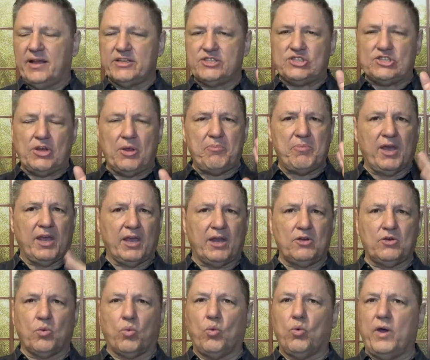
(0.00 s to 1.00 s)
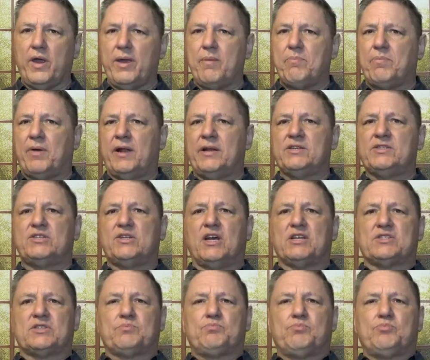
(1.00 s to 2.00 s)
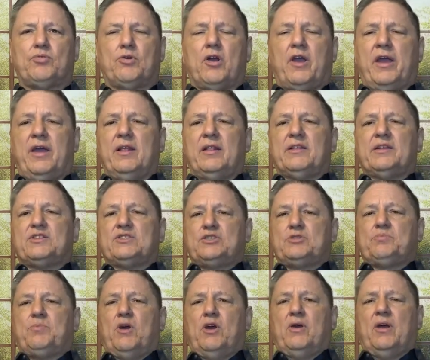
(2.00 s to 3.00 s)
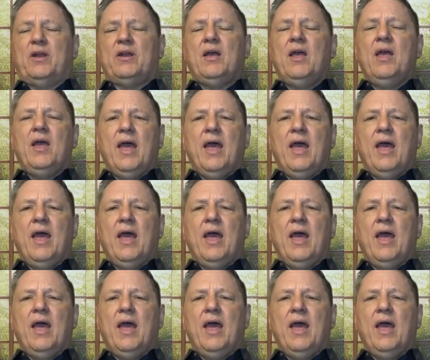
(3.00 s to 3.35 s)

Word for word: and she began to weep and just pray in the Spirit,